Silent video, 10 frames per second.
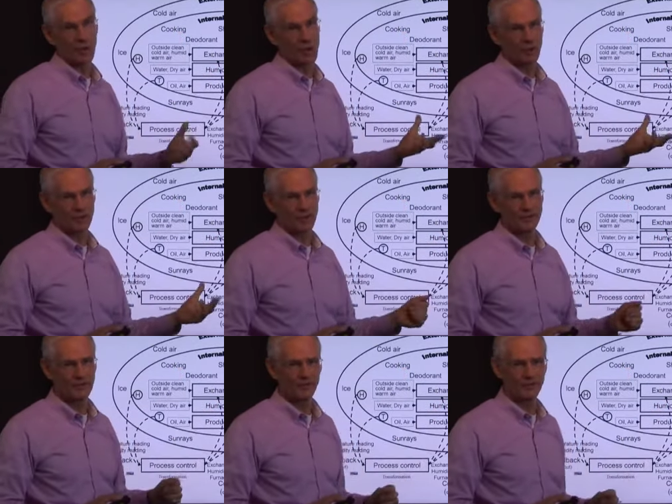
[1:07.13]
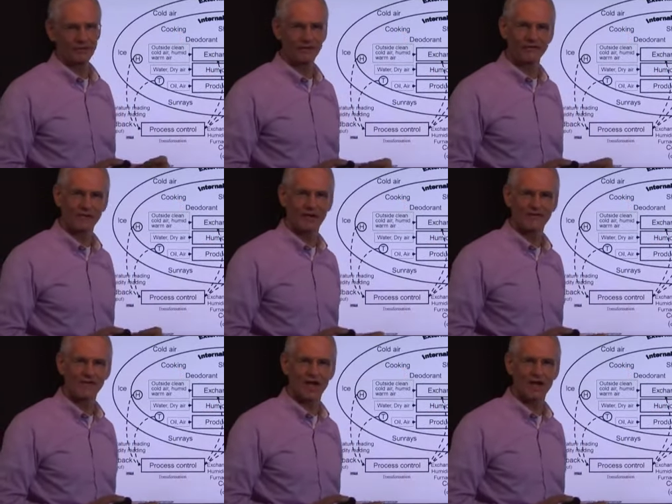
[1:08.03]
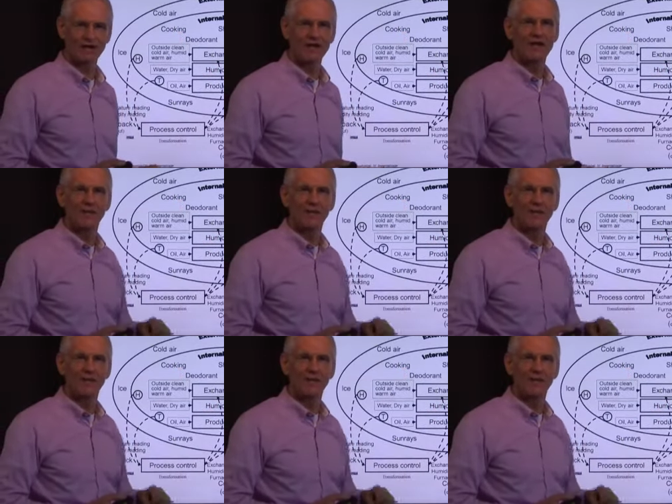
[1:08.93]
cold air typically from outside,